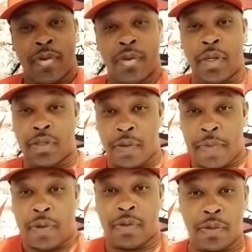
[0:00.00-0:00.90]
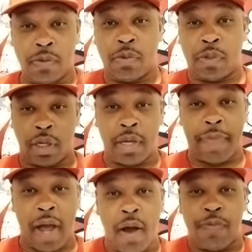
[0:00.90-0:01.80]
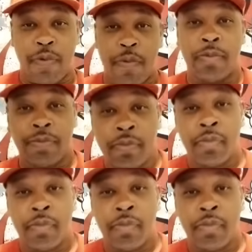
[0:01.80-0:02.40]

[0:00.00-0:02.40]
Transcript: Touch them all to do because I'm down for them.